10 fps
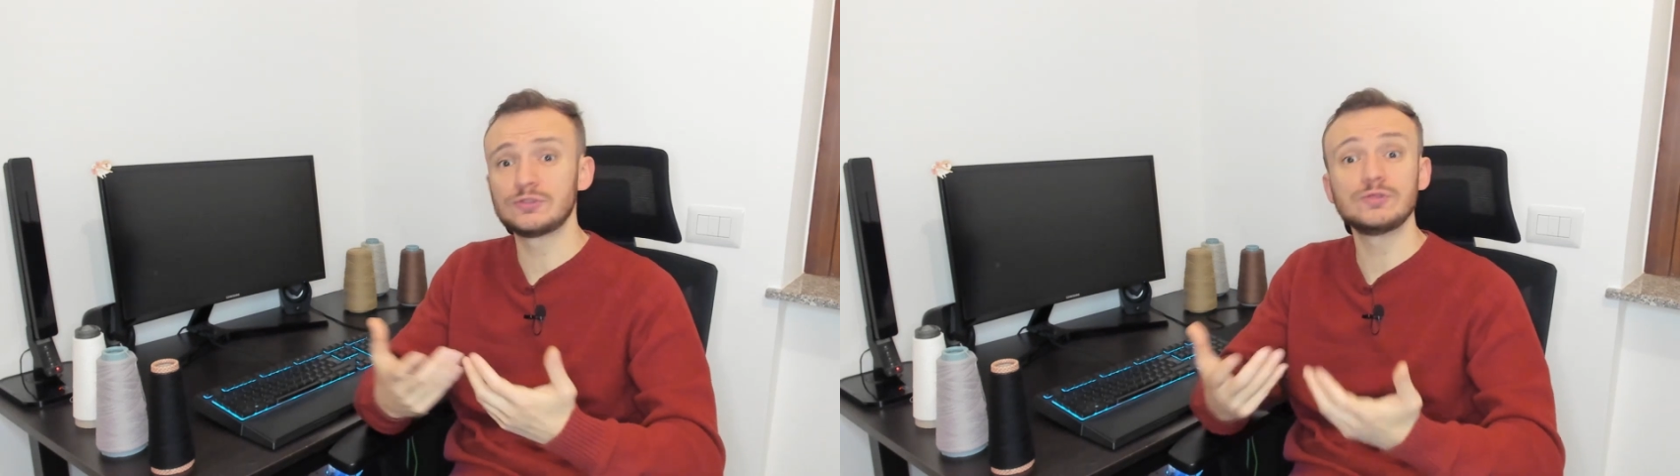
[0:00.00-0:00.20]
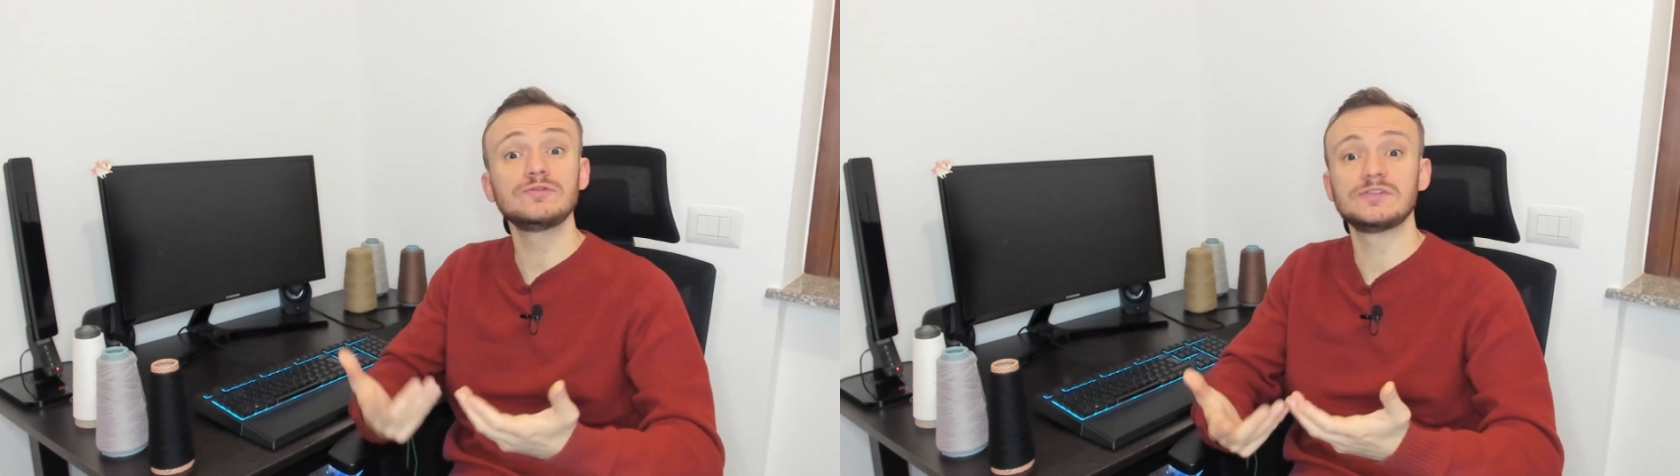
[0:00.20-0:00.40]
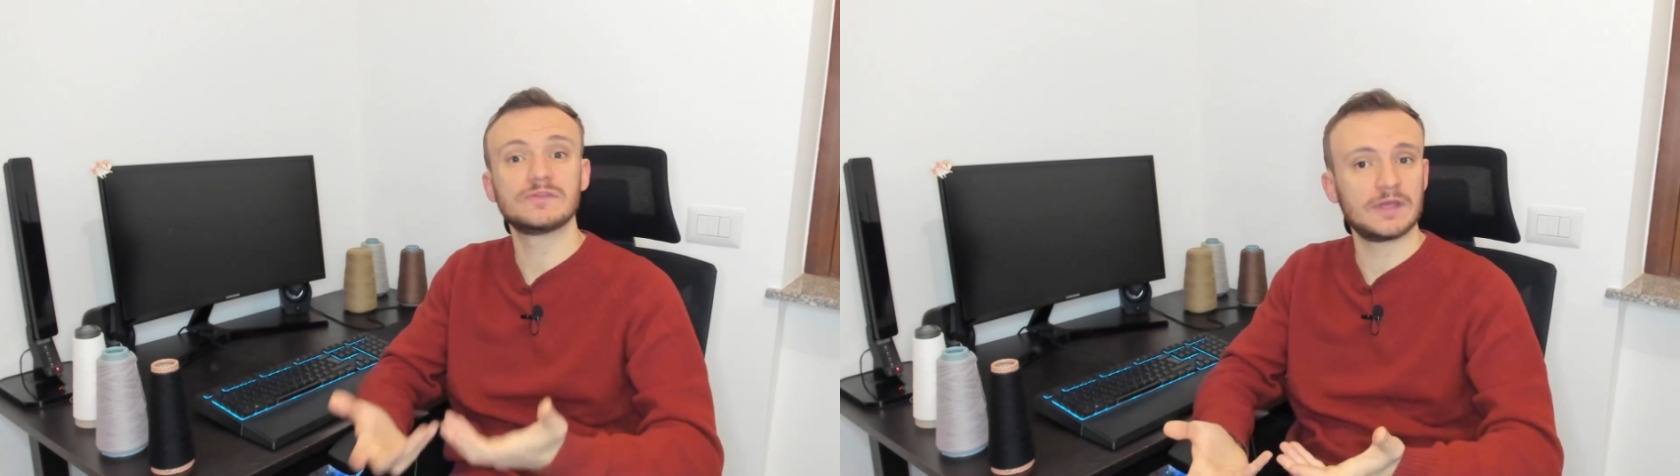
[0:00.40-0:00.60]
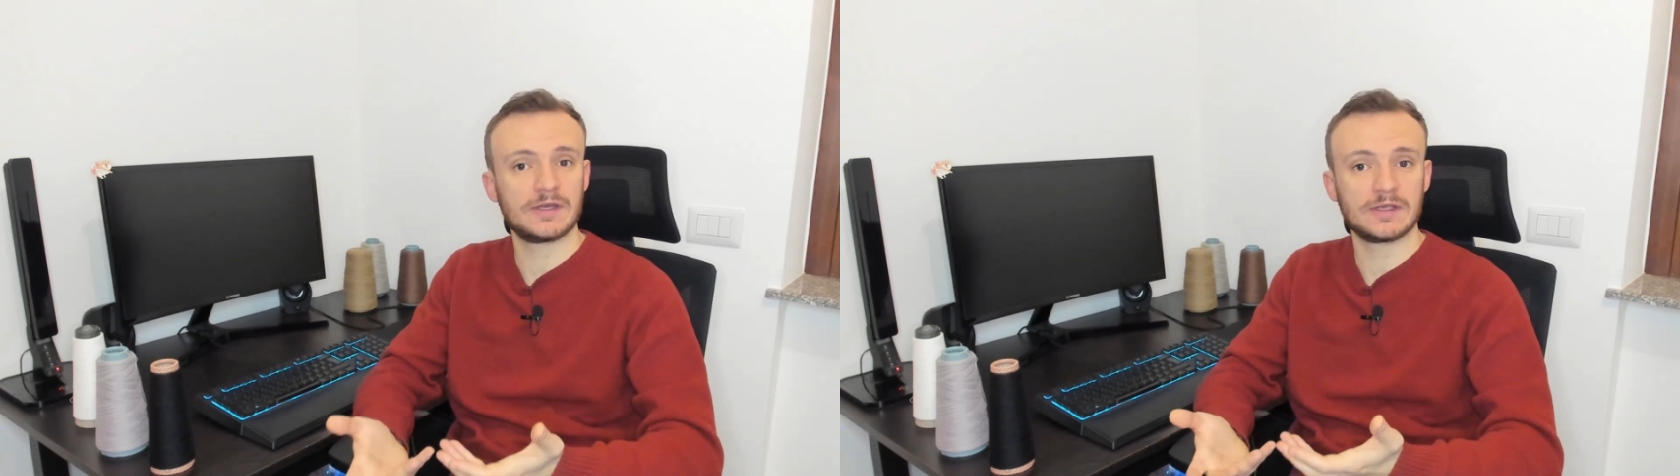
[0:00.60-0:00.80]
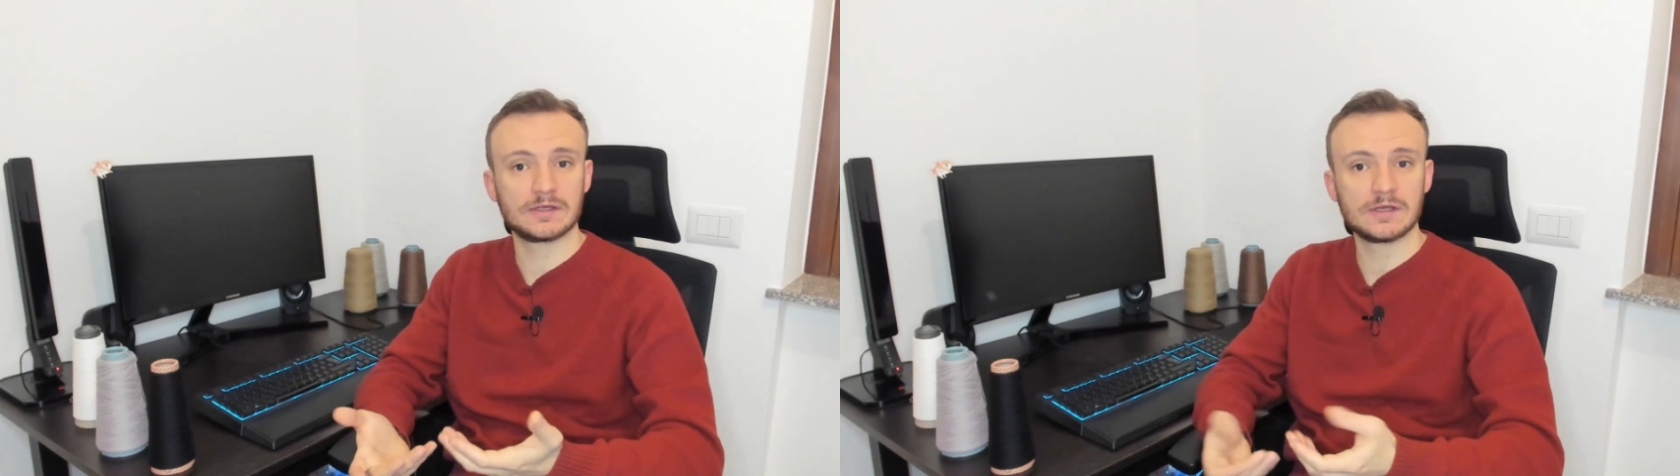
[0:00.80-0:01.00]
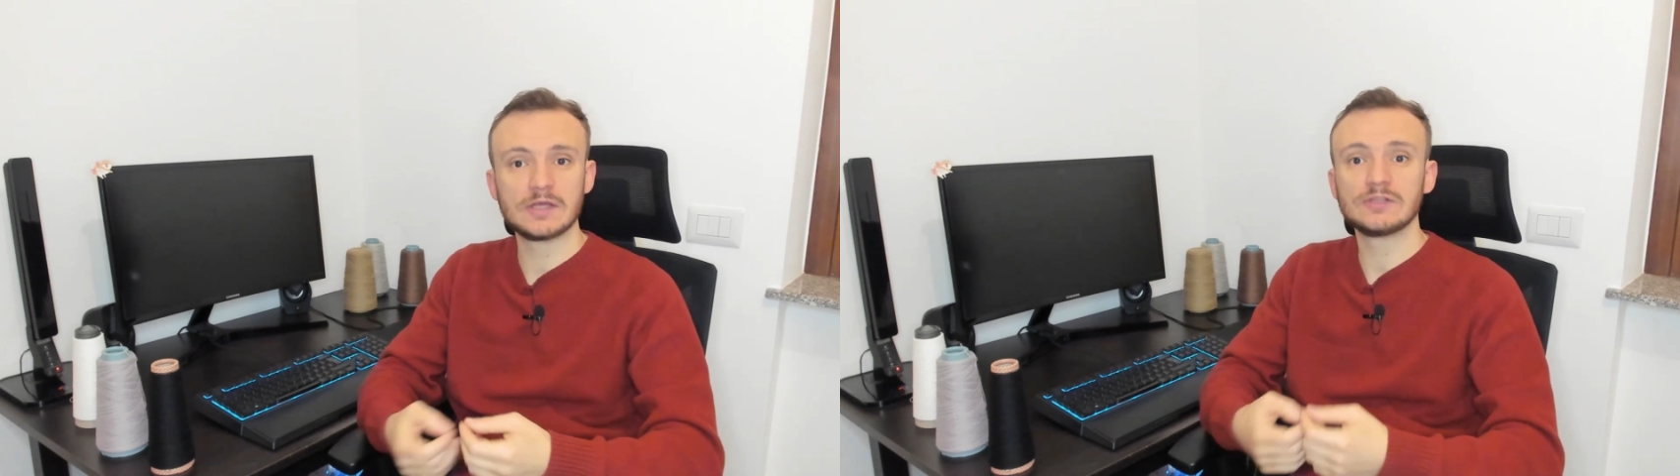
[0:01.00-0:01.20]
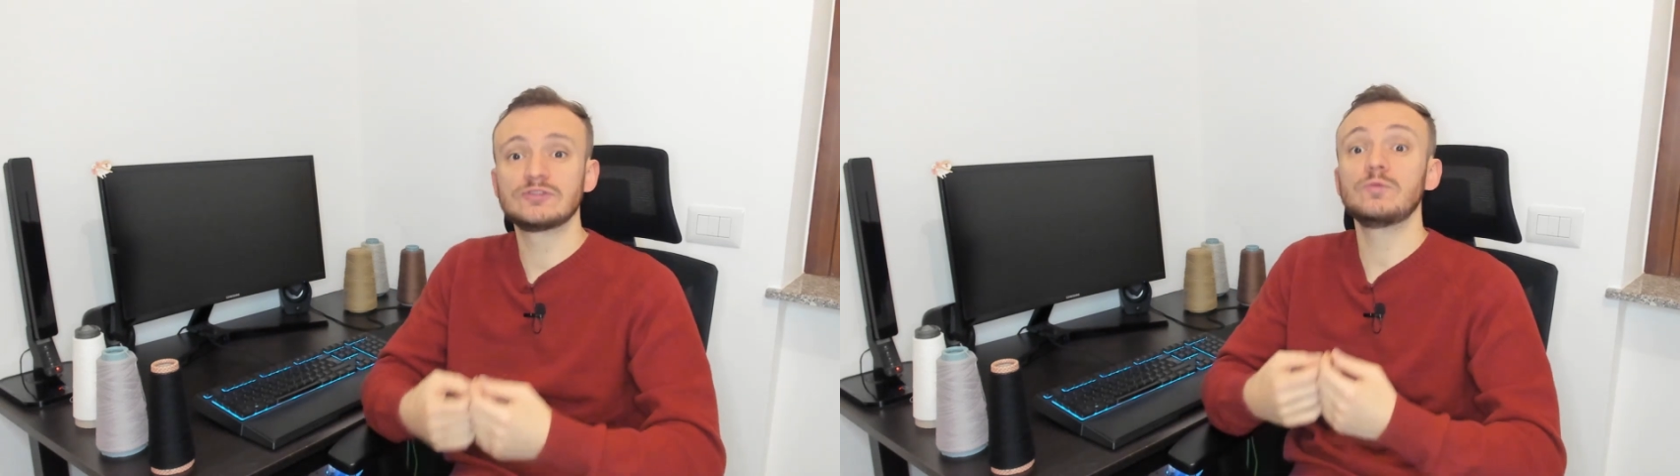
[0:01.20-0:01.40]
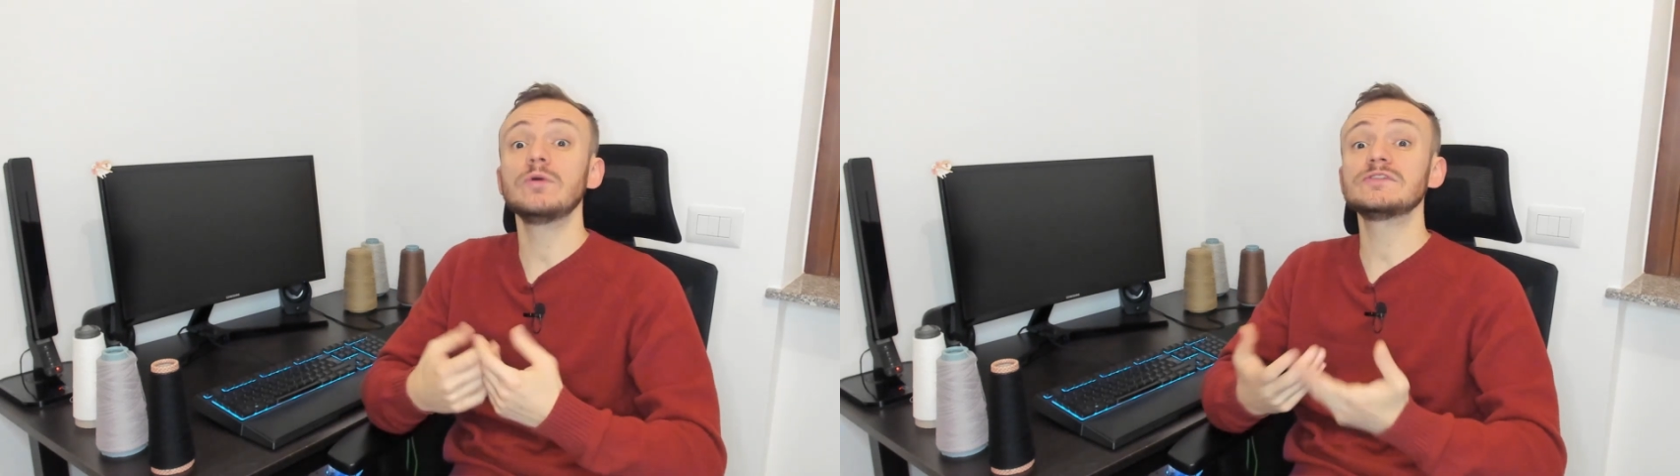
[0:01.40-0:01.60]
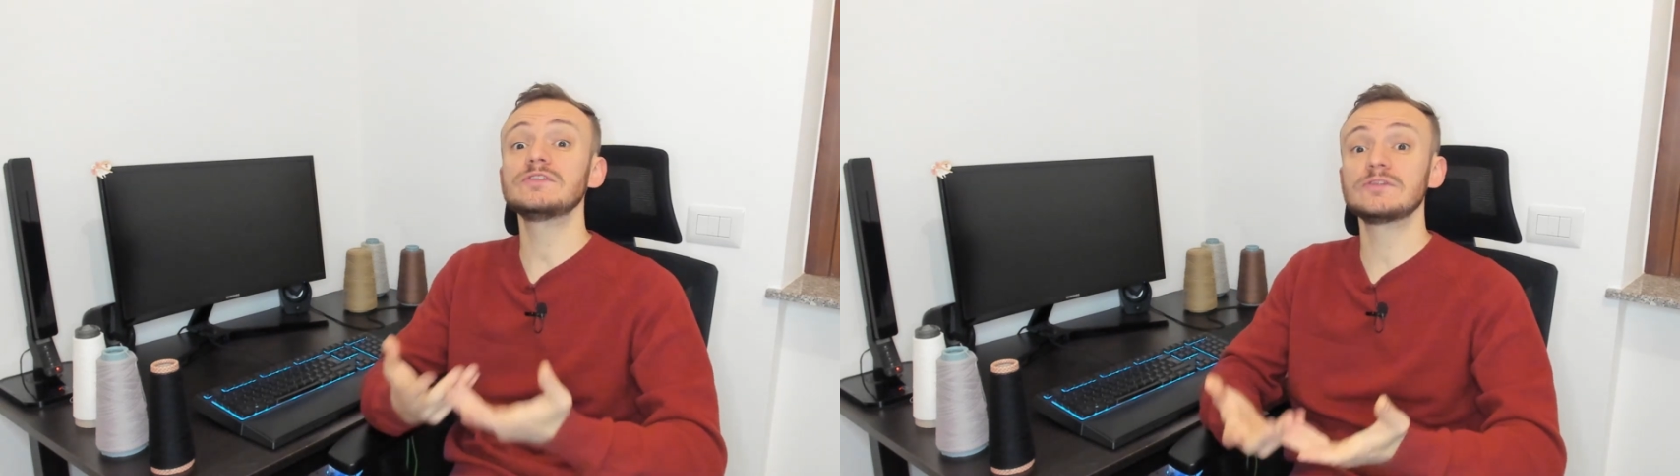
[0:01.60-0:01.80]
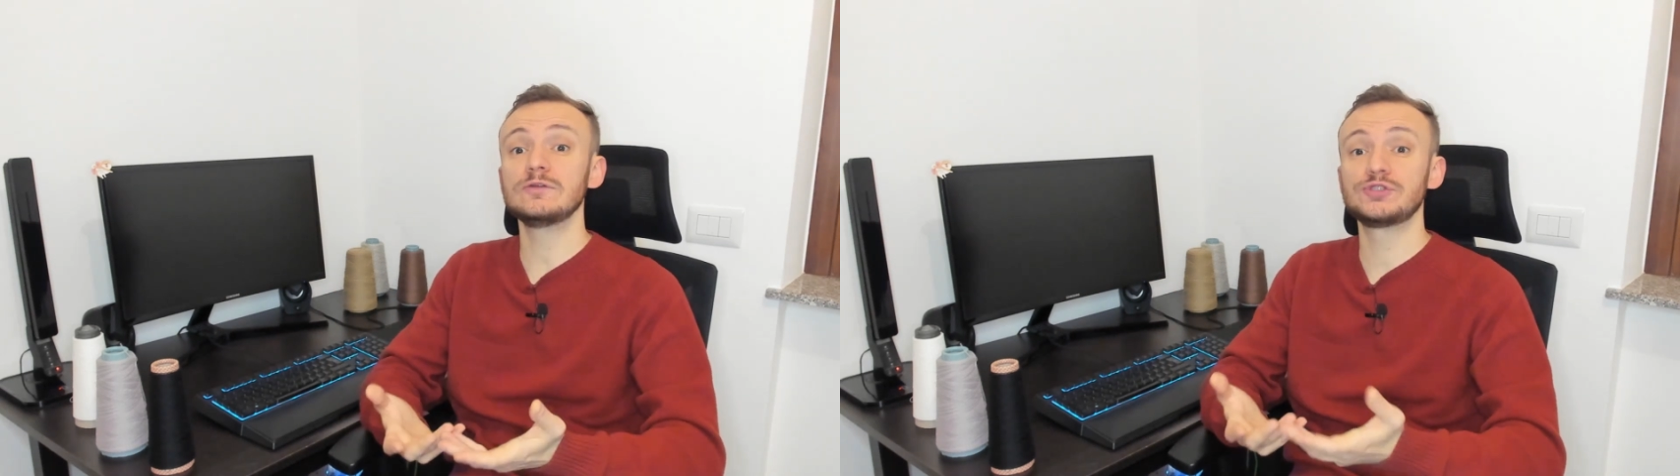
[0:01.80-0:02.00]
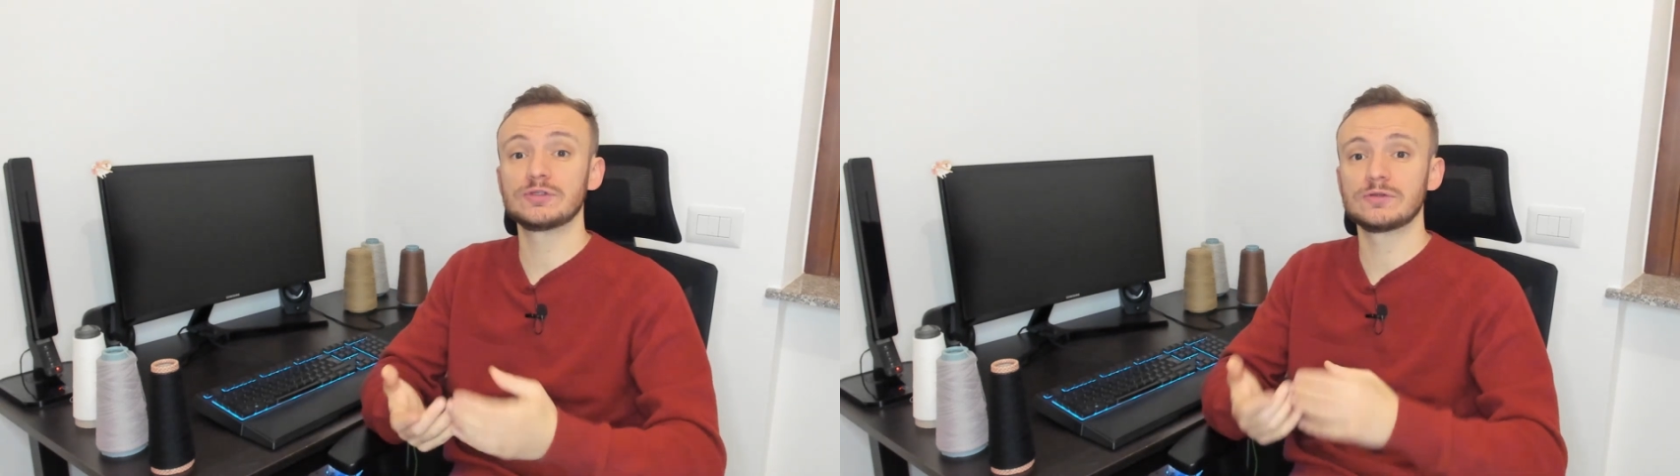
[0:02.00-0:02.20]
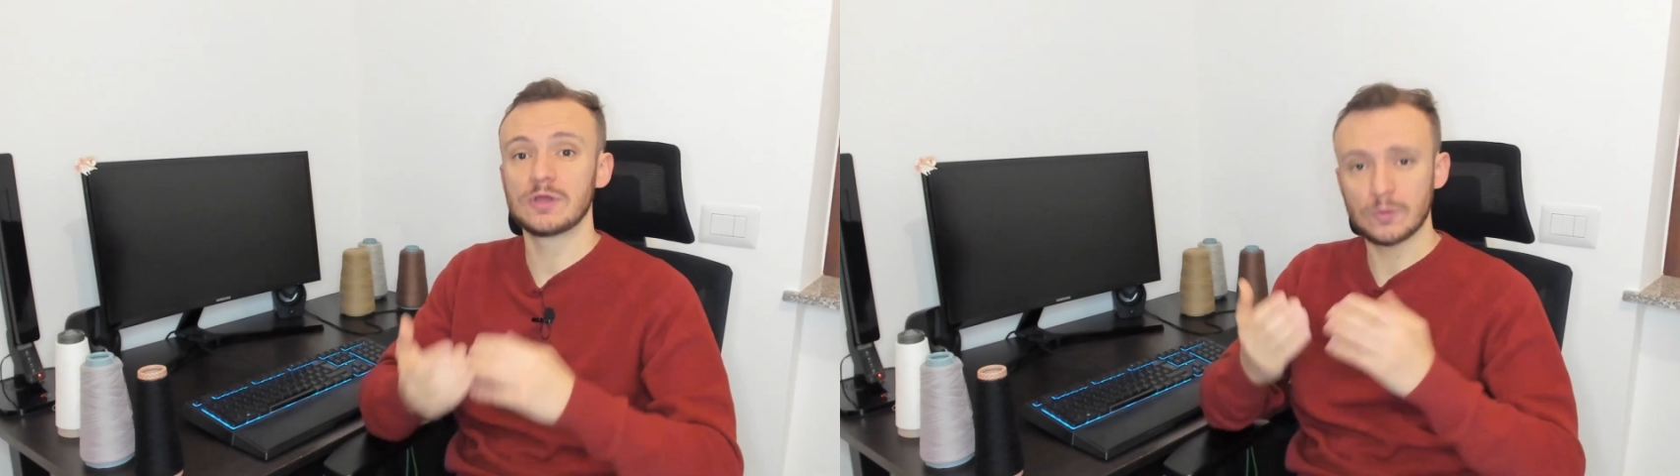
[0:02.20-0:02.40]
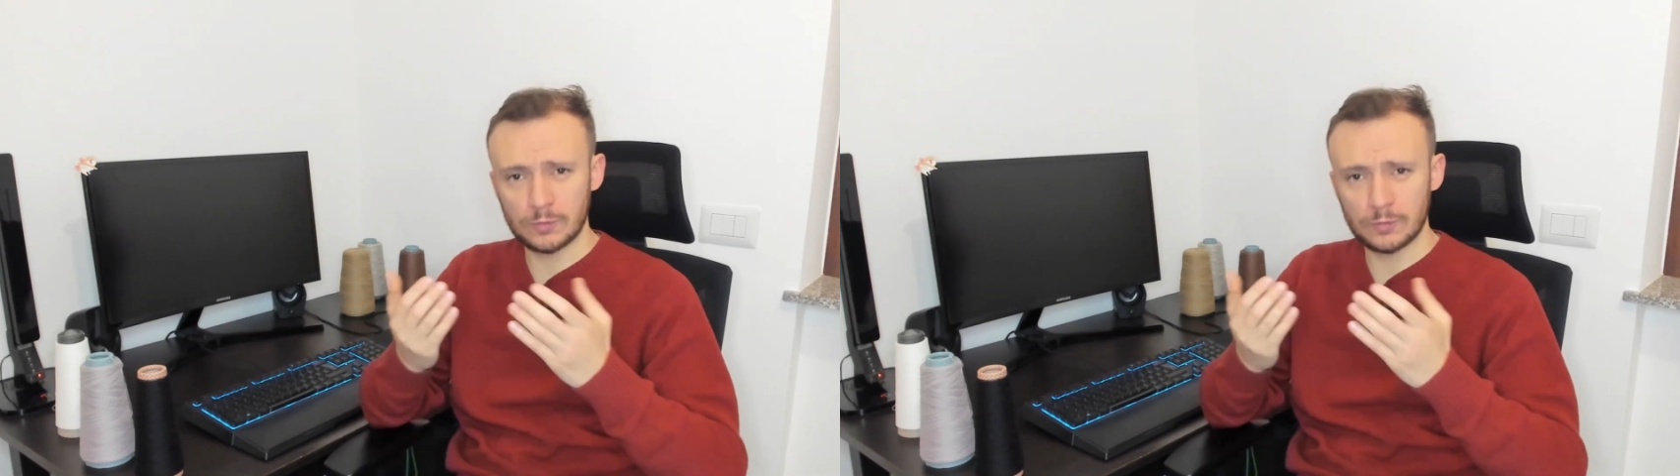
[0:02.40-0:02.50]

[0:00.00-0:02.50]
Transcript: too synthetic so what's the solution?